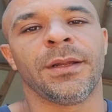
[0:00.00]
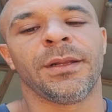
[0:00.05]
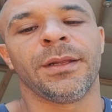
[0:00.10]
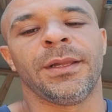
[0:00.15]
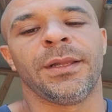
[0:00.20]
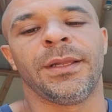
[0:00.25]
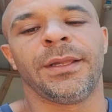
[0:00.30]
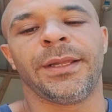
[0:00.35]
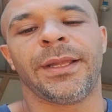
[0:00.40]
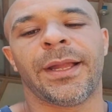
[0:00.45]

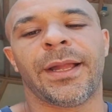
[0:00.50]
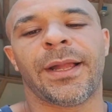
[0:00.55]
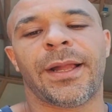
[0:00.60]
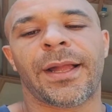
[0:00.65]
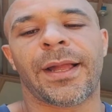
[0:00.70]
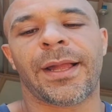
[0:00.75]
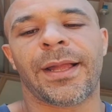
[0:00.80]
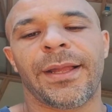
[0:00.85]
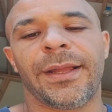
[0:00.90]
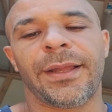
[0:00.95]
Yeah,
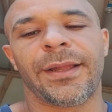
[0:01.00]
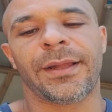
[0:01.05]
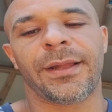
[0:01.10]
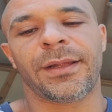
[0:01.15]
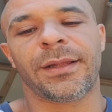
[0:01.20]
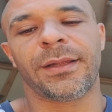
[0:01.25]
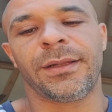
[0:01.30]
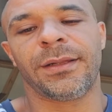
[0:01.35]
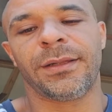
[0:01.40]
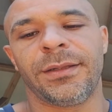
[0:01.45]
I
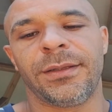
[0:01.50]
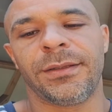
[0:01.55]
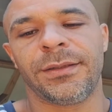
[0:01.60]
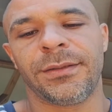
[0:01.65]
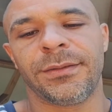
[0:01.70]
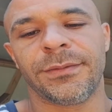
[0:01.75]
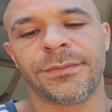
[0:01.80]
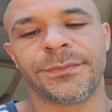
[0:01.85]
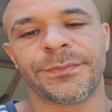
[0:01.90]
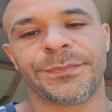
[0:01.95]

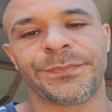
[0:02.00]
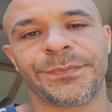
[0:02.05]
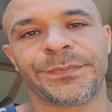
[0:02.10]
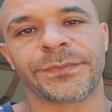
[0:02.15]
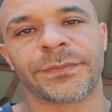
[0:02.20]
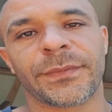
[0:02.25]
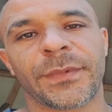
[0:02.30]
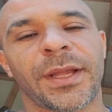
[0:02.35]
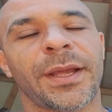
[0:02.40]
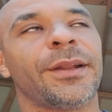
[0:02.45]

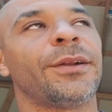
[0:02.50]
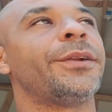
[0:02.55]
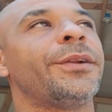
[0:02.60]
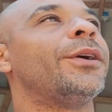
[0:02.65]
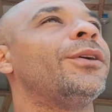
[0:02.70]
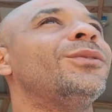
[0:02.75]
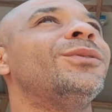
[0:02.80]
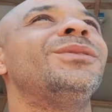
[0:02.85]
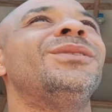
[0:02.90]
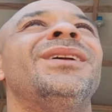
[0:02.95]
don't know.
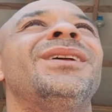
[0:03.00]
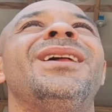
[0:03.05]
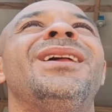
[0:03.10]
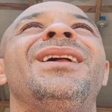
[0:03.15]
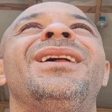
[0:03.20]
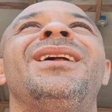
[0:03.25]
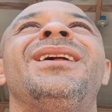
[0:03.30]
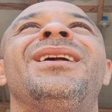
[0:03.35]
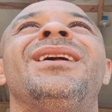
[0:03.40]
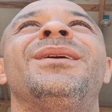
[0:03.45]

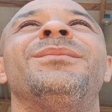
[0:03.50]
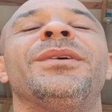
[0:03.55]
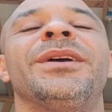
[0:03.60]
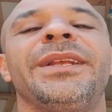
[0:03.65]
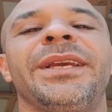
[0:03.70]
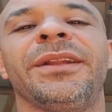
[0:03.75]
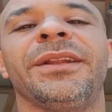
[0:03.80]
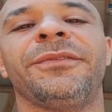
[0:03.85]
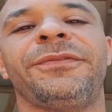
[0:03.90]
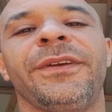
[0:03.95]
I'm gonna get
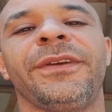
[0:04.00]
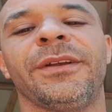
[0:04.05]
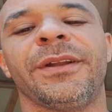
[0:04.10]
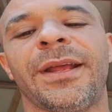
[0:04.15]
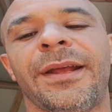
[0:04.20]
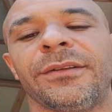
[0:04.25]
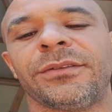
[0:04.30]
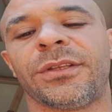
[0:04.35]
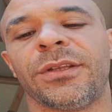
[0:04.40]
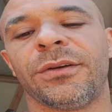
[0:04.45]
it figured out
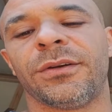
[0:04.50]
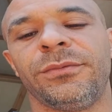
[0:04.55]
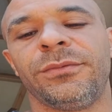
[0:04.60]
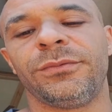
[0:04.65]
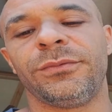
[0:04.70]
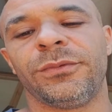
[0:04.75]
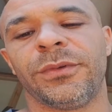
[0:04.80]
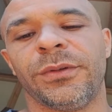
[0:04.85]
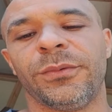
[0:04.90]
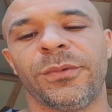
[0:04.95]
though,
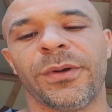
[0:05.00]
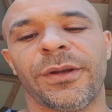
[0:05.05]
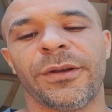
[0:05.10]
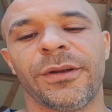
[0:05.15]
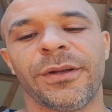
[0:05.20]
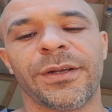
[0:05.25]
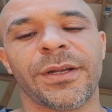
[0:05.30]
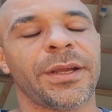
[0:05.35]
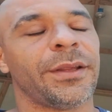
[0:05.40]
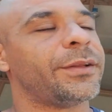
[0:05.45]
one way or
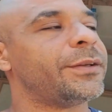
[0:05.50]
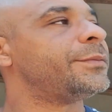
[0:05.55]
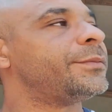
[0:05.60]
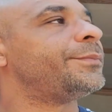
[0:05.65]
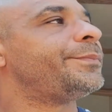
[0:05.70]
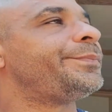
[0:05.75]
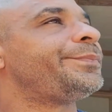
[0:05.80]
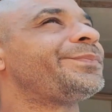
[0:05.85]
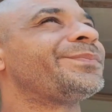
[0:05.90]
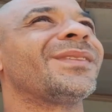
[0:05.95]
another.
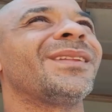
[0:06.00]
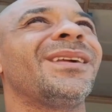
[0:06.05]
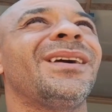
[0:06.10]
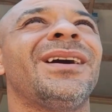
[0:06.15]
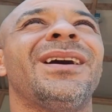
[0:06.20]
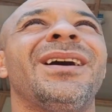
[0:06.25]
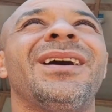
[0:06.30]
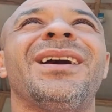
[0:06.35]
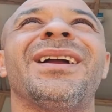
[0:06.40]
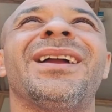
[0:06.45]

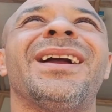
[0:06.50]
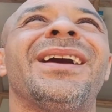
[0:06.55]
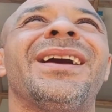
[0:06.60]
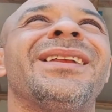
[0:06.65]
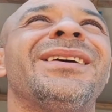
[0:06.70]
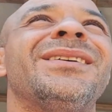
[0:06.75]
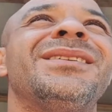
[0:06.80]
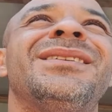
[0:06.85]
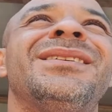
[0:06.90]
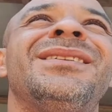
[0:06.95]
I
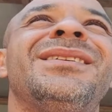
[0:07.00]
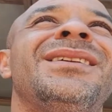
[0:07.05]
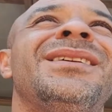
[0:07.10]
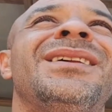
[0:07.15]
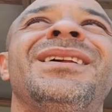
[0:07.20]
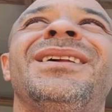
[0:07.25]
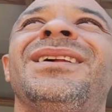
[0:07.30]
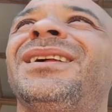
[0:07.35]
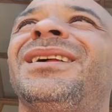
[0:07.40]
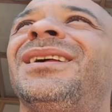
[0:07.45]

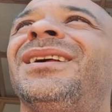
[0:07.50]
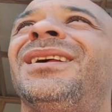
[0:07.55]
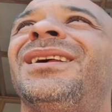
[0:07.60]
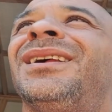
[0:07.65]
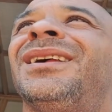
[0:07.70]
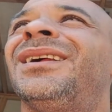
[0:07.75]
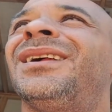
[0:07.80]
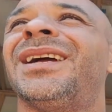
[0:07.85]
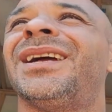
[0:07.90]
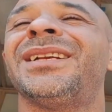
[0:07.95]

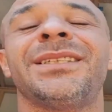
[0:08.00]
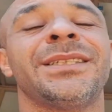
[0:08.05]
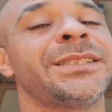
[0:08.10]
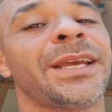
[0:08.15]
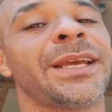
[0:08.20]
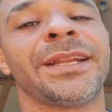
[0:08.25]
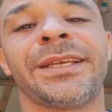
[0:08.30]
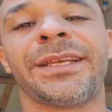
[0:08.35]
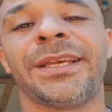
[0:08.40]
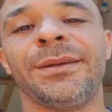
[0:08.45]
just gotta
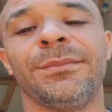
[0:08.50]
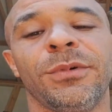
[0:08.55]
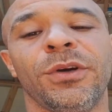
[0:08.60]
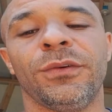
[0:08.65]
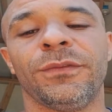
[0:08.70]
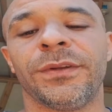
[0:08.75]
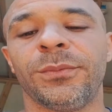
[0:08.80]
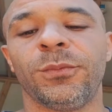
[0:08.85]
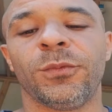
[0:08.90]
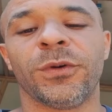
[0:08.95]
keep
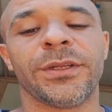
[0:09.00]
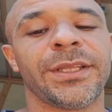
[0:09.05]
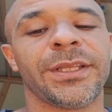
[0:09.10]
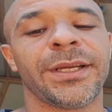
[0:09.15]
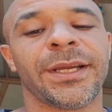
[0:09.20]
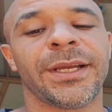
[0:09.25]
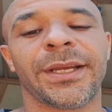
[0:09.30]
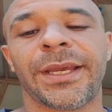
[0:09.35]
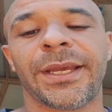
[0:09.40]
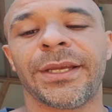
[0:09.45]
moving. One thing I
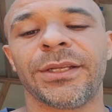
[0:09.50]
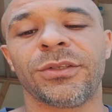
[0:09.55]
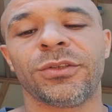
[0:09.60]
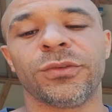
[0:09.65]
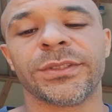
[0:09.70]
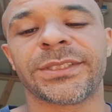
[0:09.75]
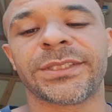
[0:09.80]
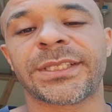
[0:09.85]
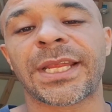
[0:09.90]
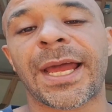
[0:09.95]
can't do is
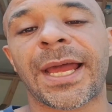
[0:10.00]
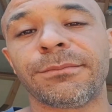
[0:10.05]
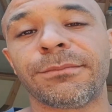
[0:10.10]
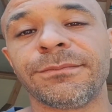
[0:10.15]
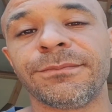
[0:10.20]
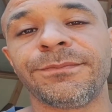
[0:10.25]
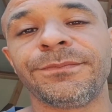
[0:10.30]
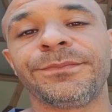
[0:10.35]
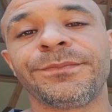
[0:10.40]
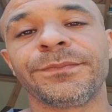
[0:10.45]
stop.
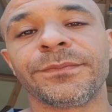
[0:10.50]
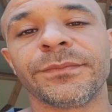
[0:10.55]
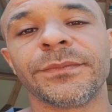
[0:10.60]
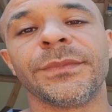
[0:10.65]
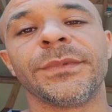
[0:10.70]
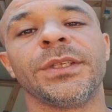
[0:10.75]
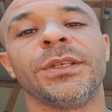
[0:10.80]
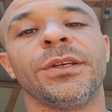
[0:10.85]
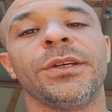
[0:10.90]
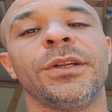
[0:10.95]

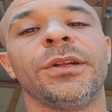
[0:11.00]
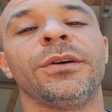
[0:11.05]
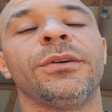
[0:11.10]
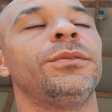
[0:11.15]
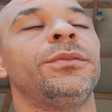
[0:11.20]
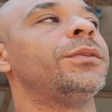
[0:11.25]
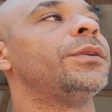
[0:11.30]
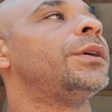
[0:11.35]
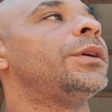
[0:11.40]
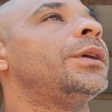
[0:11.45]

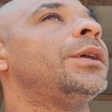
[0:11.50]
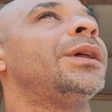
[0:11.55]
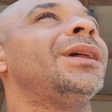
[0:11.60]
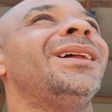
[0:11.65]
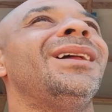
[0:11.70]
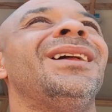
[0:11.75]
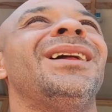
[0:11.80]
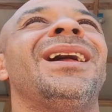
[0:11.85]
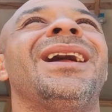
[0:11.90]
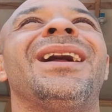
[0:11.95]

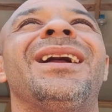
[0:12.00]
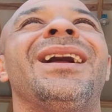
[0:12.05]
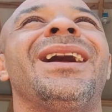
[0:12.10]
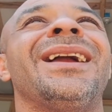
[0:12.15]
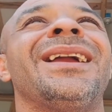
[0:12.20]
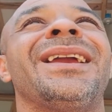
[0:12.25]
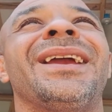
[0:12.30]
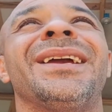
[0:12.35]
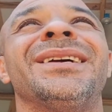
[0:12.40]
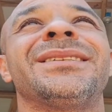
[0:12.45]
I
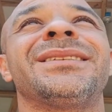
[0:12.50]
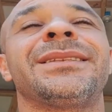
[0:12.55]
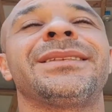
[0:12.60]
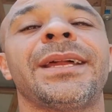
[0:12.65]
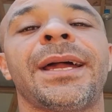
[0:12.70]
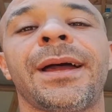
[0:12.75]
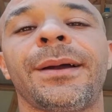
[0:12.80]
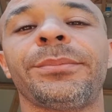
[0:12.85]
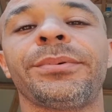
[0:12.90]
can't stop.